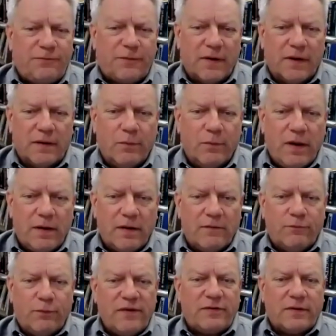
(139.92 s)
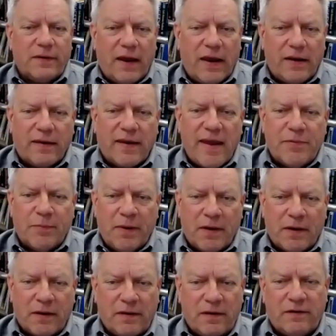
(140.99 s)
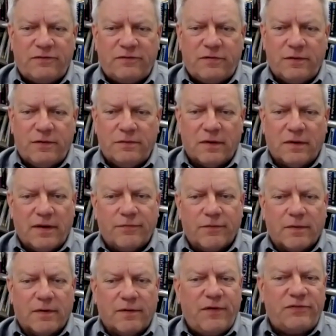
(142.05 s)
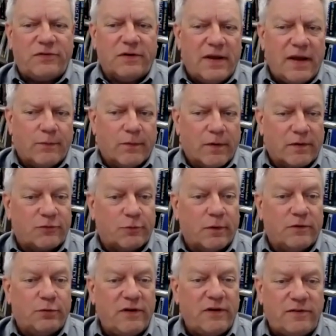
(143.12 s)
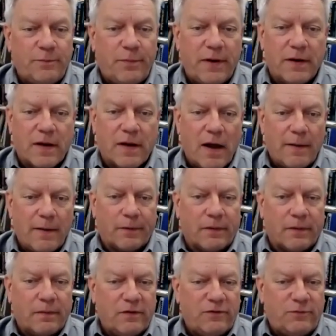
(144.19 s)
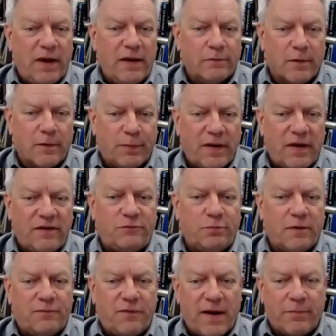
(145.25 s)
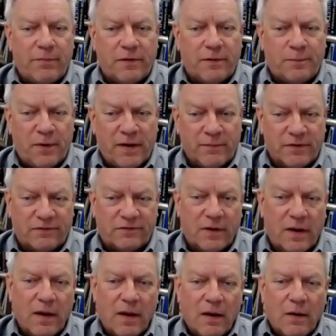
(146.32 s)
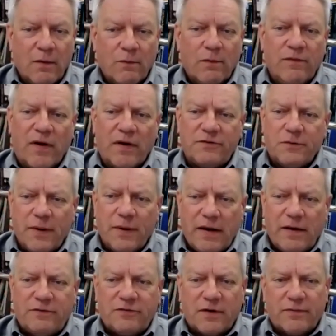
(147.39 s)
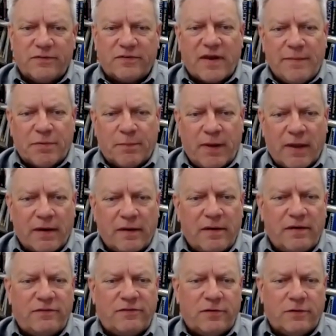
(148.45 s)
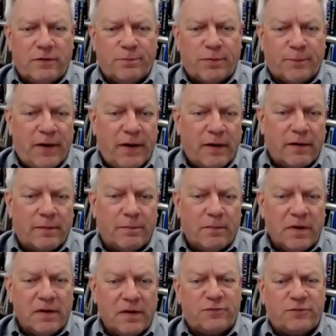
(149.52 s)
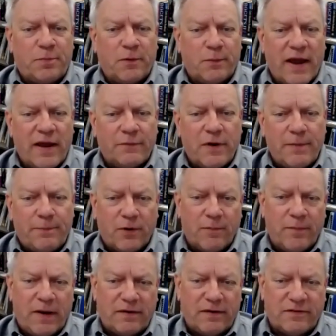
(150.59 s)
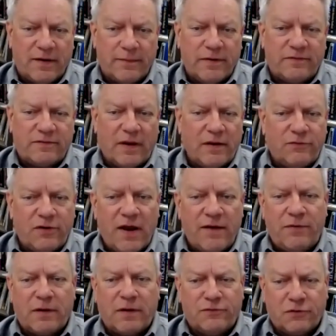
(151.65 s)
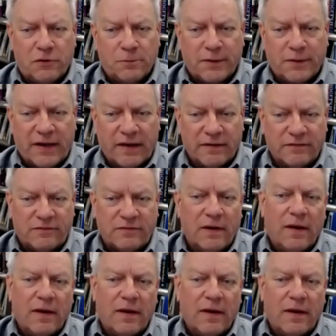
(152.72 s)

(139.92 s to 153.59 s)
front, we have recently added capabilities to deliver efficient networks where twisted pair copper is being replaced with fiber to the premise. We've also added service capabilities to prepare municipal right-of-way permit exhibits and traffic control plans.